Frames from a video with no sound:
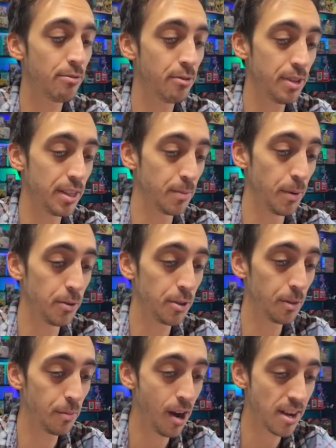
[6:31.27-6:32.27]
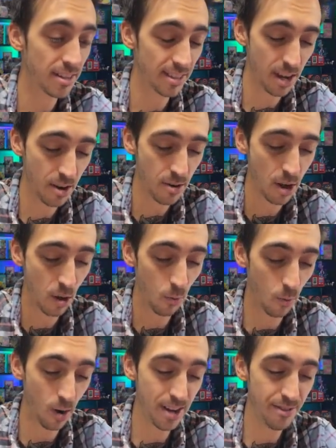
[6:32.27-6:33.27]
through this booster box though,
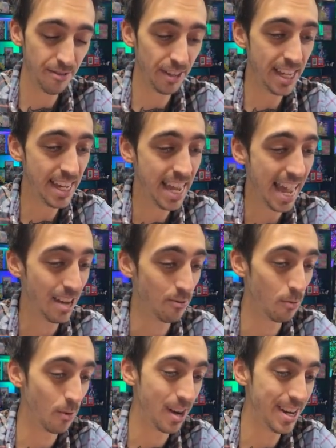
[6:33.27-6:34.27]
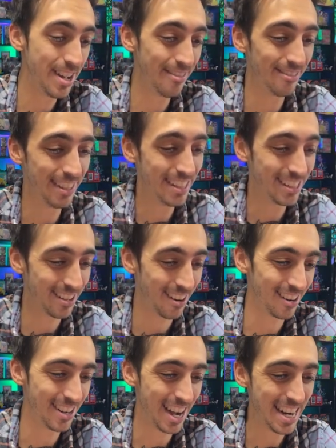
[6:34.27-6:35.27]
one V and one V
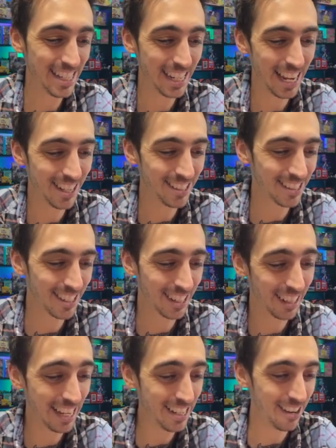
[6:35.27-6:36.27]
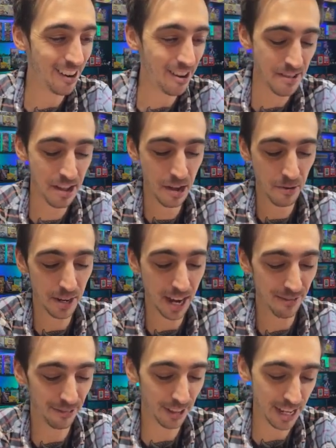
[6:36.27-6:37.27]
star. Ninetales, Claydol, we
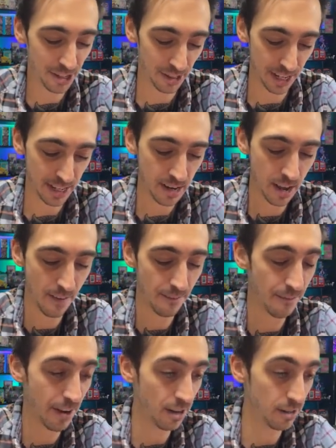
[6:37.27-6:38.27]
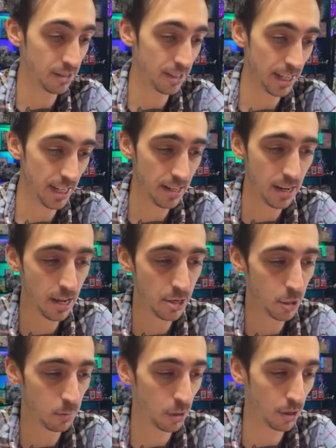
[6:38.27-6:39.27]
got Fletchling, Ferroseed,
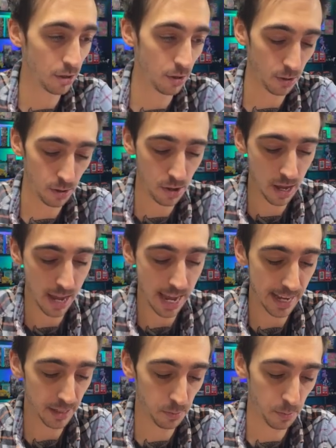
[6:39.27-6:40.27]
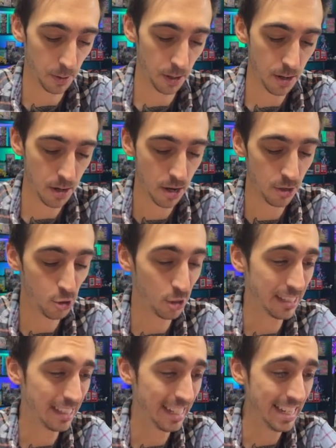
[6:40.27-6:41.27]
Smeargle, Esper,
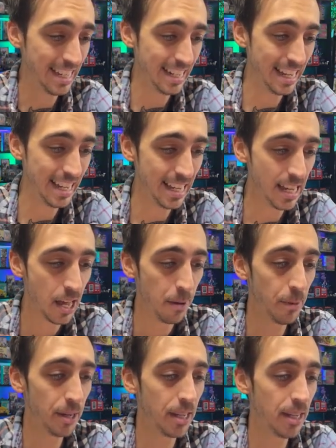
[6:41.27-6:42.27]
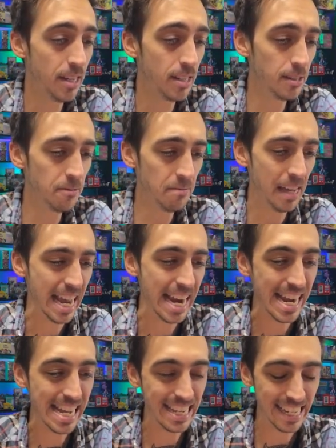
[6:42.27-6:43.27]
Dratini, Behemoth,
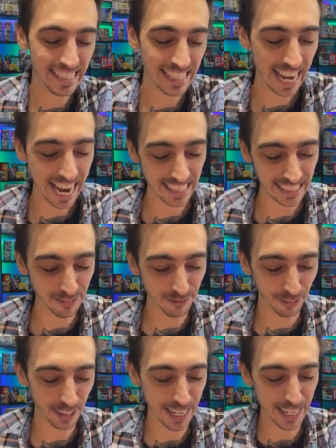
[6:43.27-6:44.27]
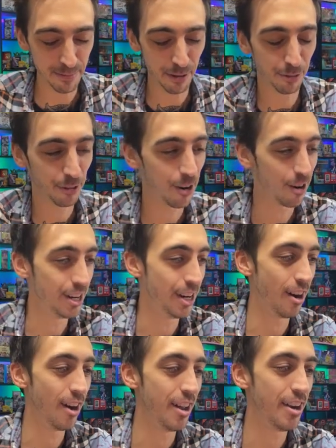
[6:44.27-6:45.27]
and Talonflame for our
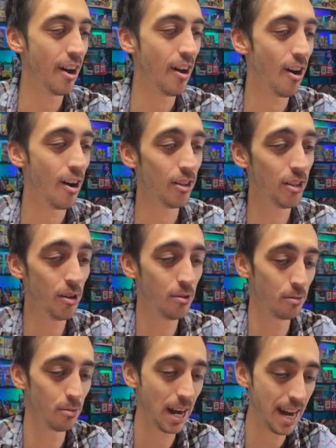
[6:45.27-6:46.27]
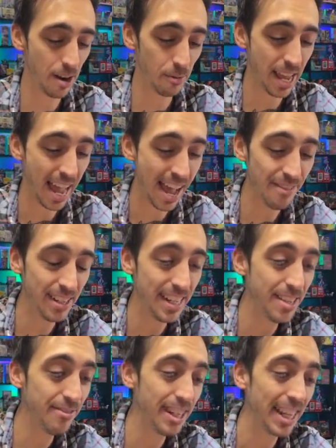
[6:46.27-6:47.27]
non-holo rare. We haven't
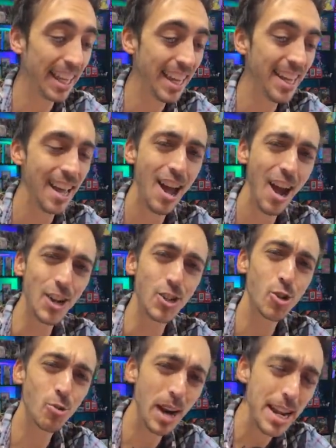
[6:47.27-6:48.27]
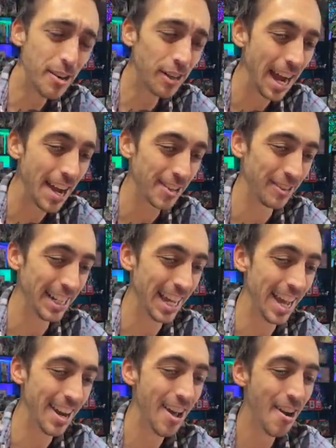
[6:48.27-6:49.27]
even hit a trainer gallery yet.